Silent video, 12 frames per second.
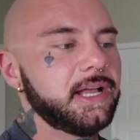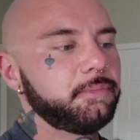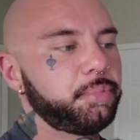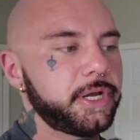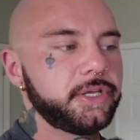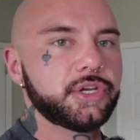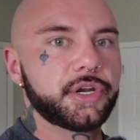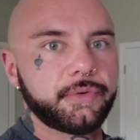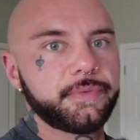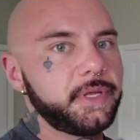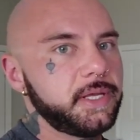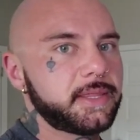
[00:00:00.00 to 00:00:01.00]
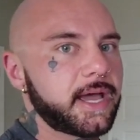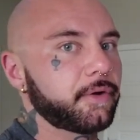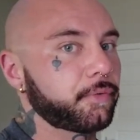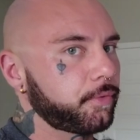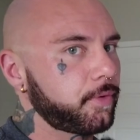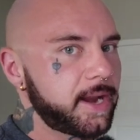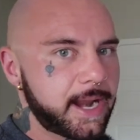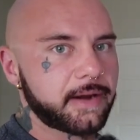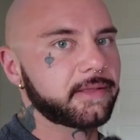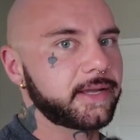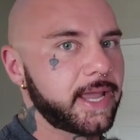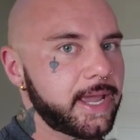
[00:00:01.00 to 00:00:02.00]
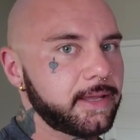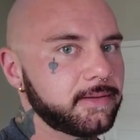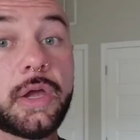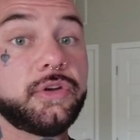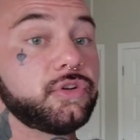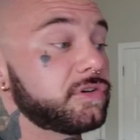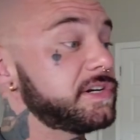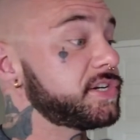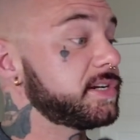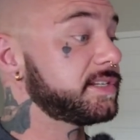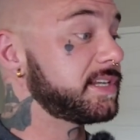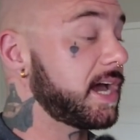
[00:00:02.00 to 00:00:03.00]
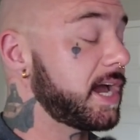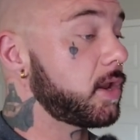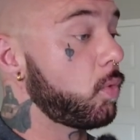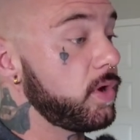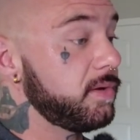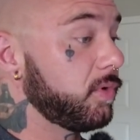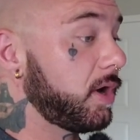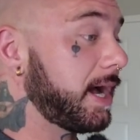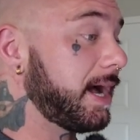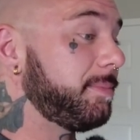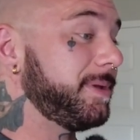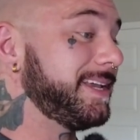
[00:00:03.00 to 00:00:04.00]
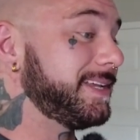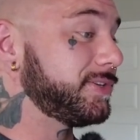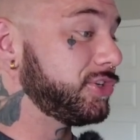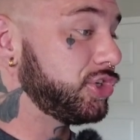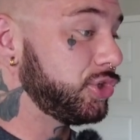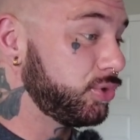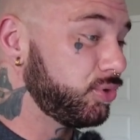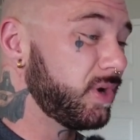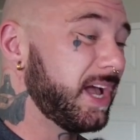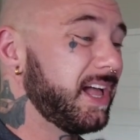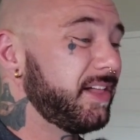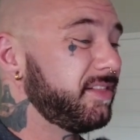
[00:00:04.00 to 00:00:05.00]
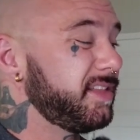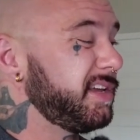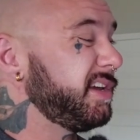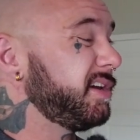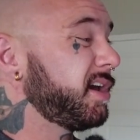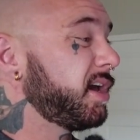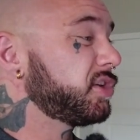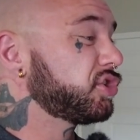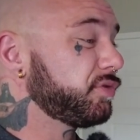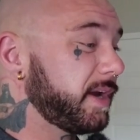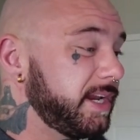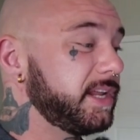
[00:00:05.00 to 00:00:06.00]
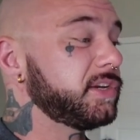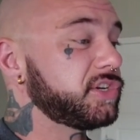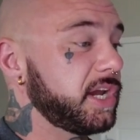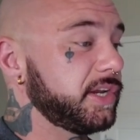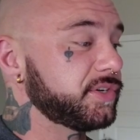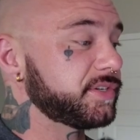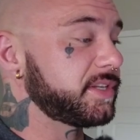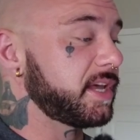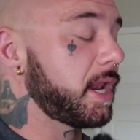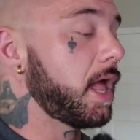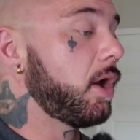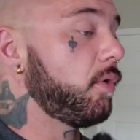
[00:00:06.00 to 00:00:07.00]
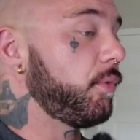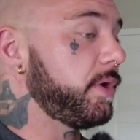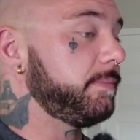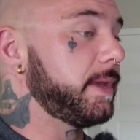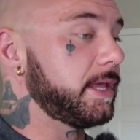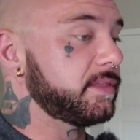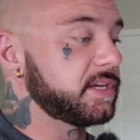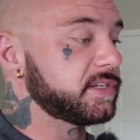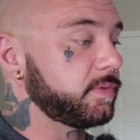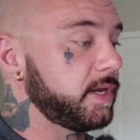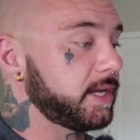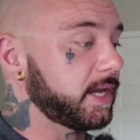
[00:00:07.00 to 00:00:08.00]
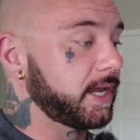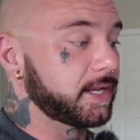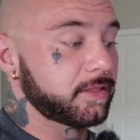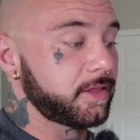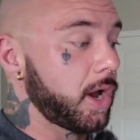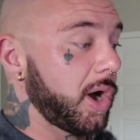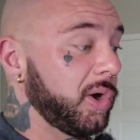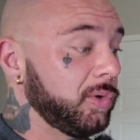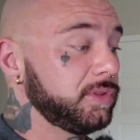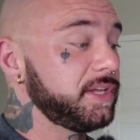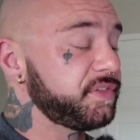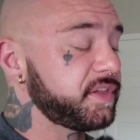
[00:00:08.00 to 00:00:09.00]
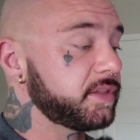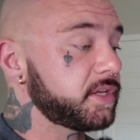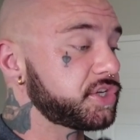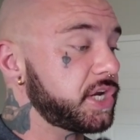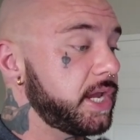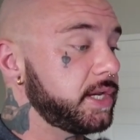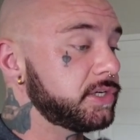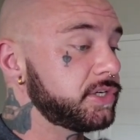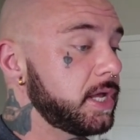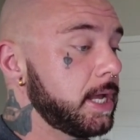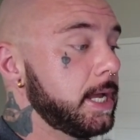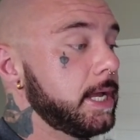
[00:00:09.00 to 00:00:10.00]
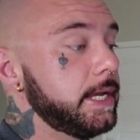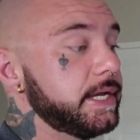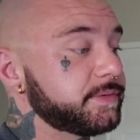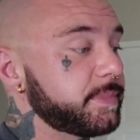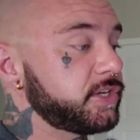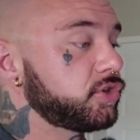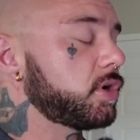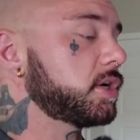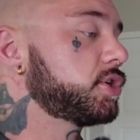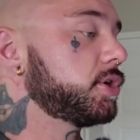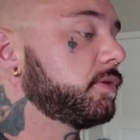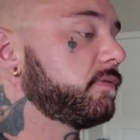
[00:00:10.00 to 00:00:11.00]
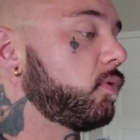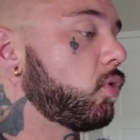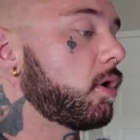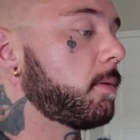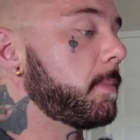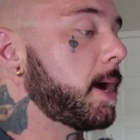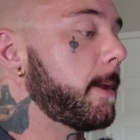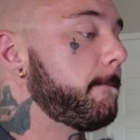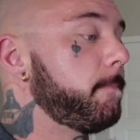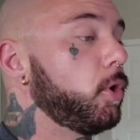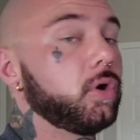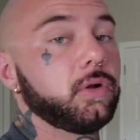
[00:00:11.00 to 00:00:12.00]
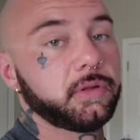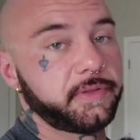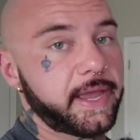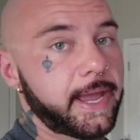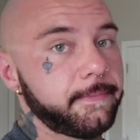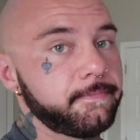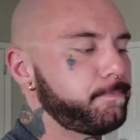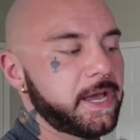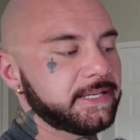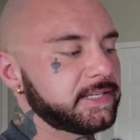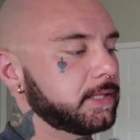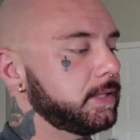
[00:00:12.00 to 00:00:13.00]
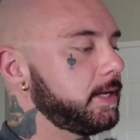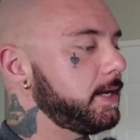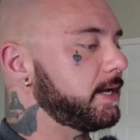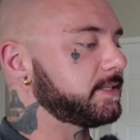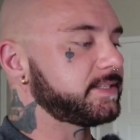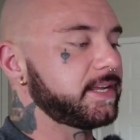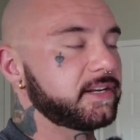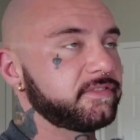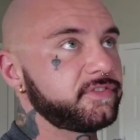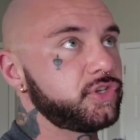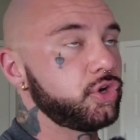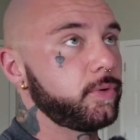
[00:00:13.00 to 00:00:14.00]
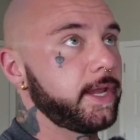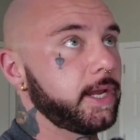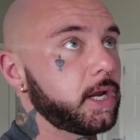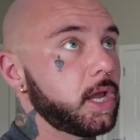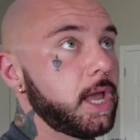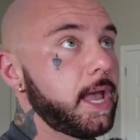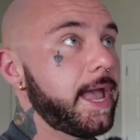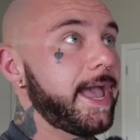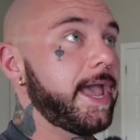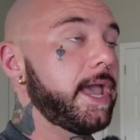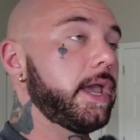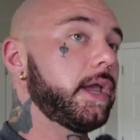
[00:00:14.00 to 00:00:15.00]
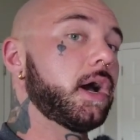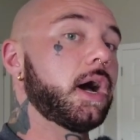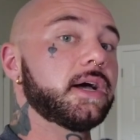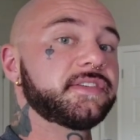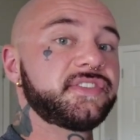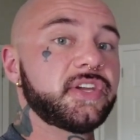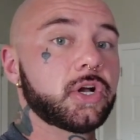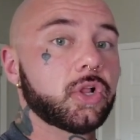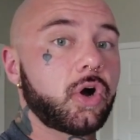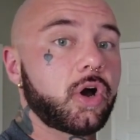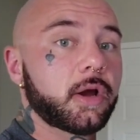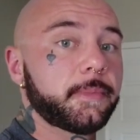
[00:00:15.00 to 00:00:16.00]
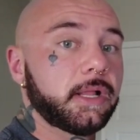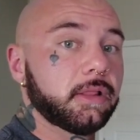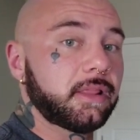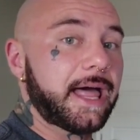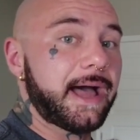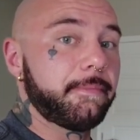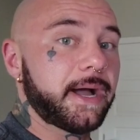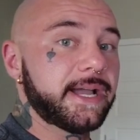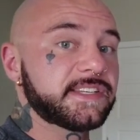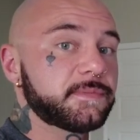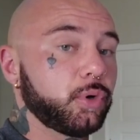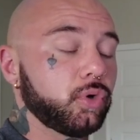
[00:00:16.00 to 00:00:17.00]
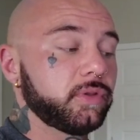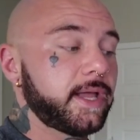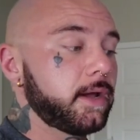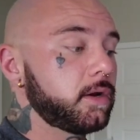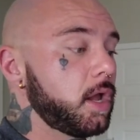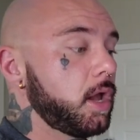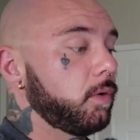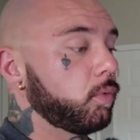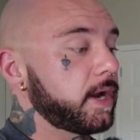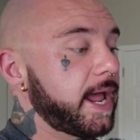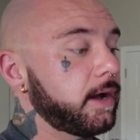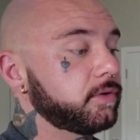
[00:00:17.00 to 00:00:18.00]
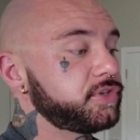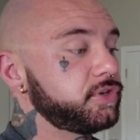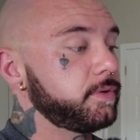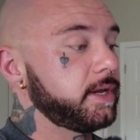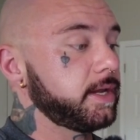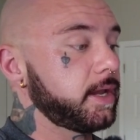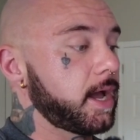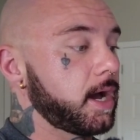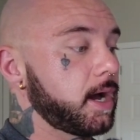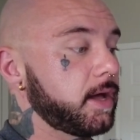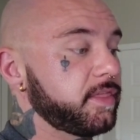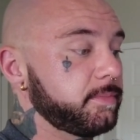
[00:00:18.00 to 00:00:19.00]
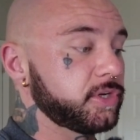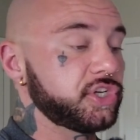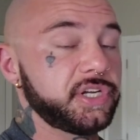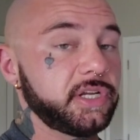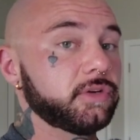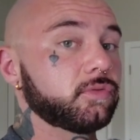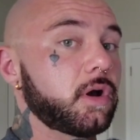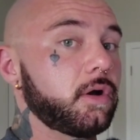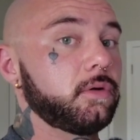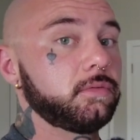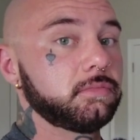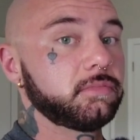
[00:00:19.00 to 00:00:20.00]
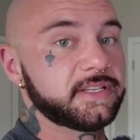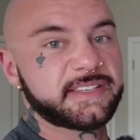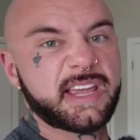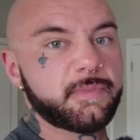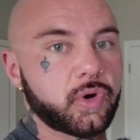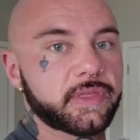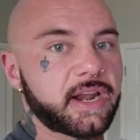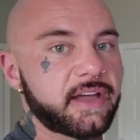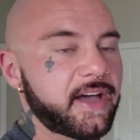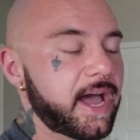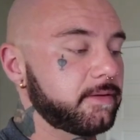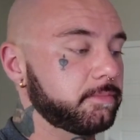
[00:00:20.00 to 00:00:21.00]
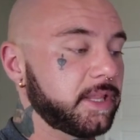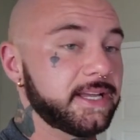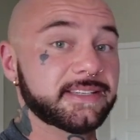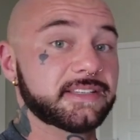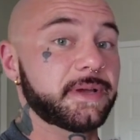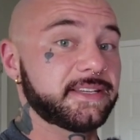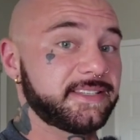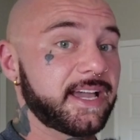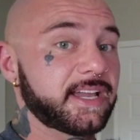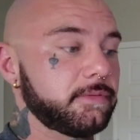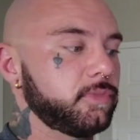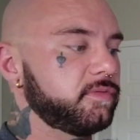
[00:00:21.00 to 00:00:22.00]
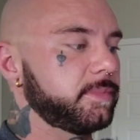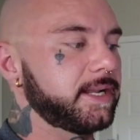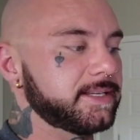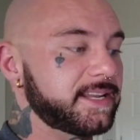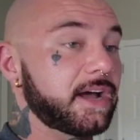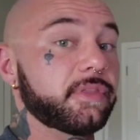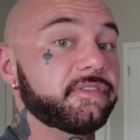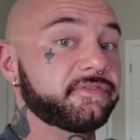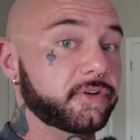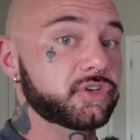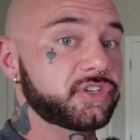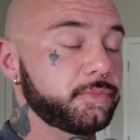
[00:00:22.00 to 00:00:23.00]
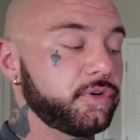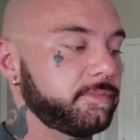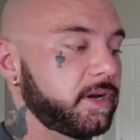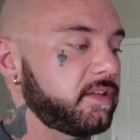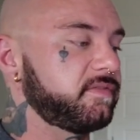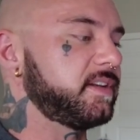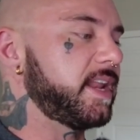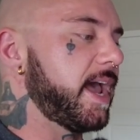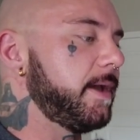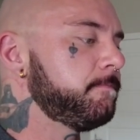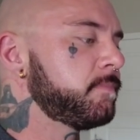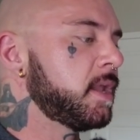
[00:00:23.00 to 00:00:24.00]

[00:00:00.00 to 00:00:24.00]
but you don't need that right out of the gate. Nutrition aside, we will hop into the training changes that we made this week. And the only thing that changed is my structure for my pull day. Basically, instead of doing a single arm lat biased pull down, we're now doing the machine row. The same one that I've had in place as my second movement is now the first movement of the day.